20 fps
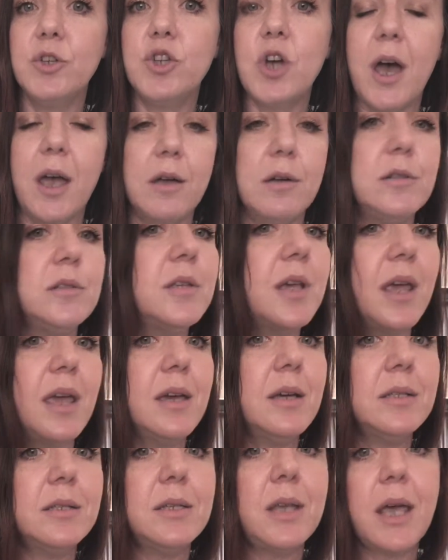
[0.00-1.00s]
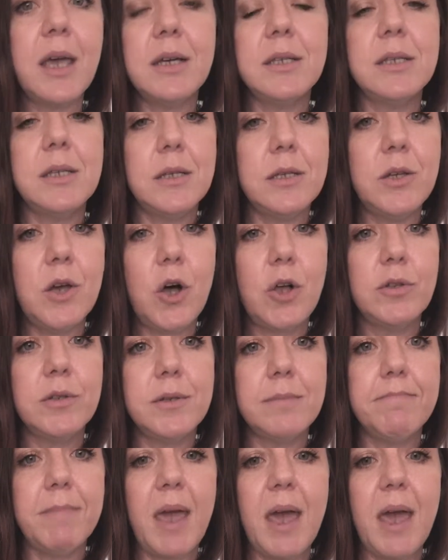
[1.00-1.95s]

child and as an adult.